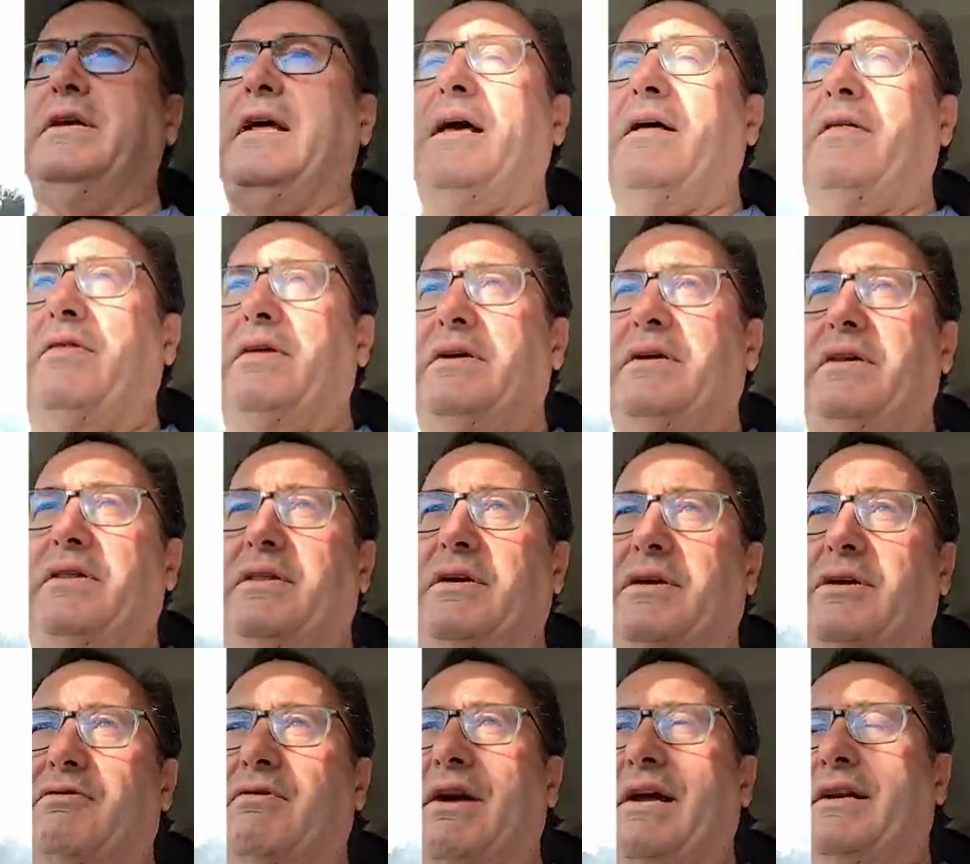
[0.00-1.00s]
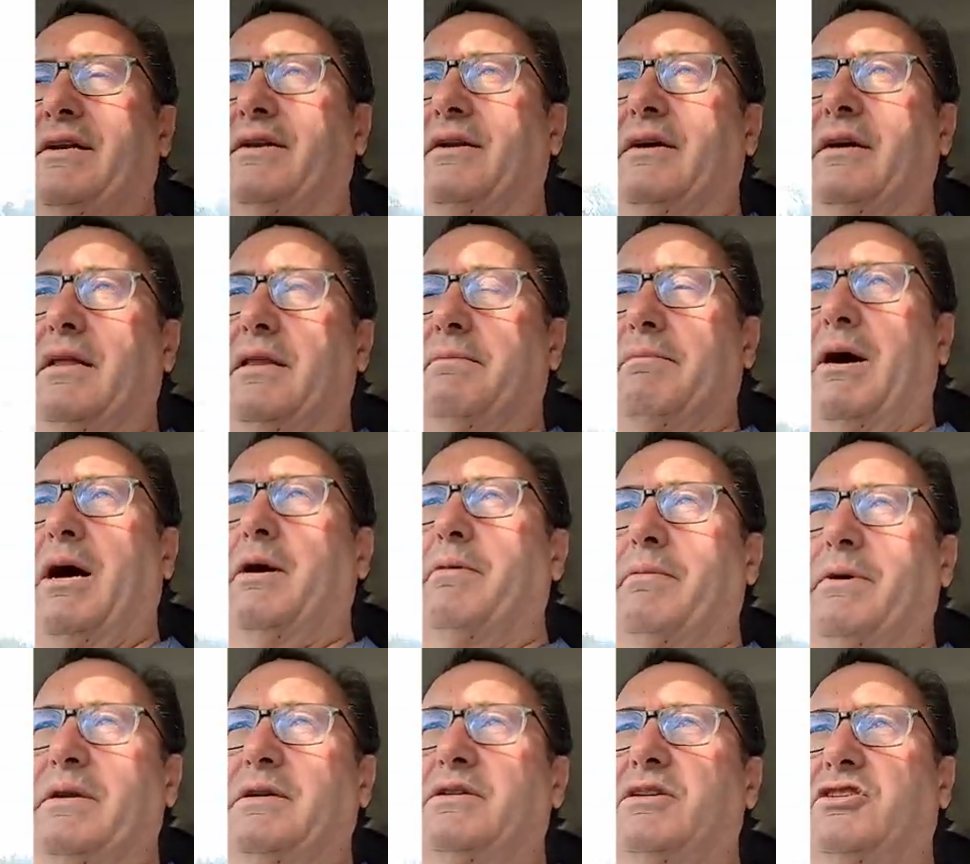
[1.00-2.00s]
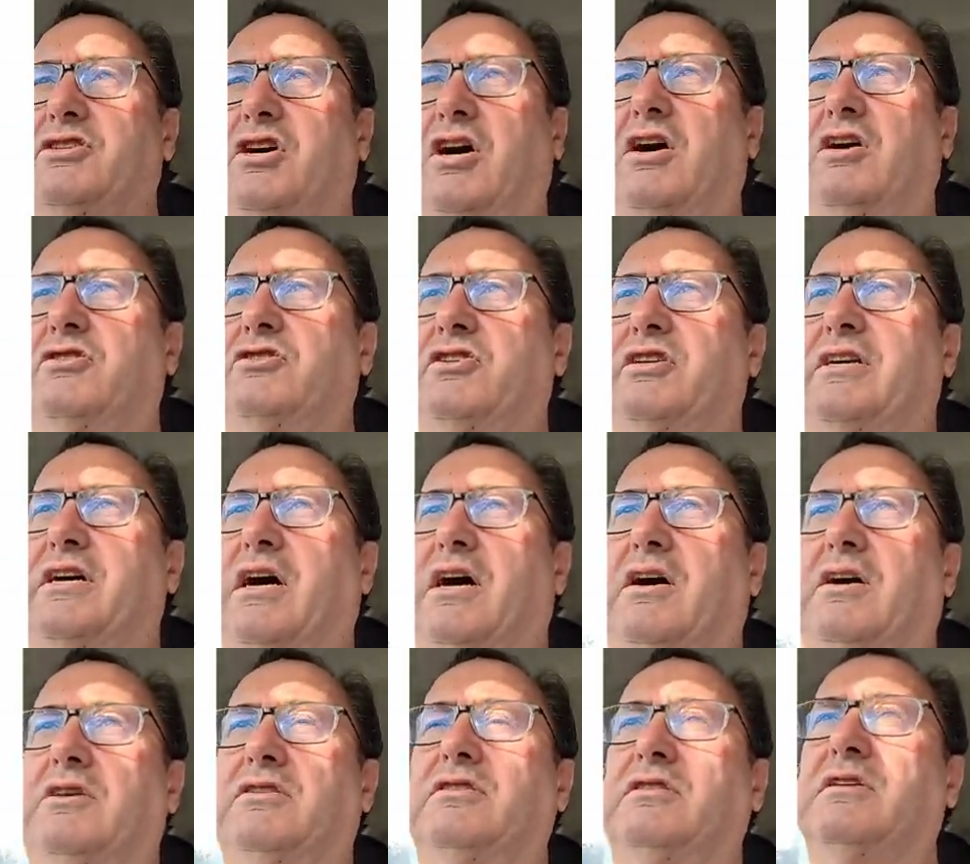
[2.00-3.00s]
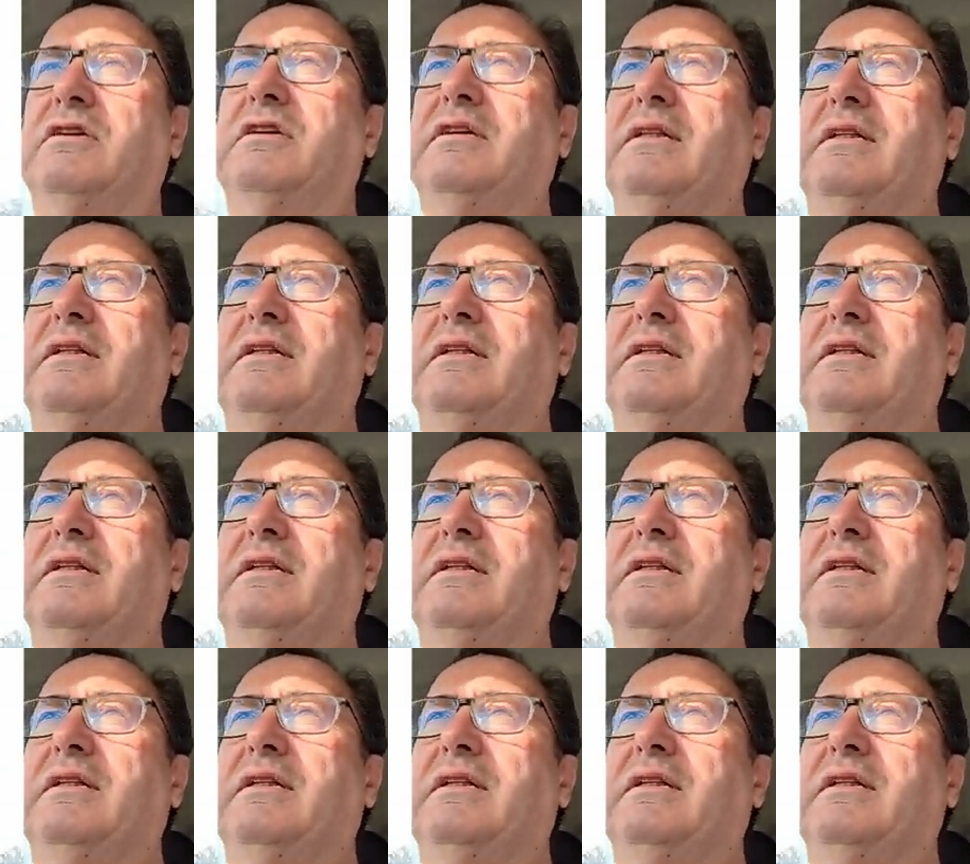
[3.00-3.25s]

out the, the grid at the moment to charge the cars.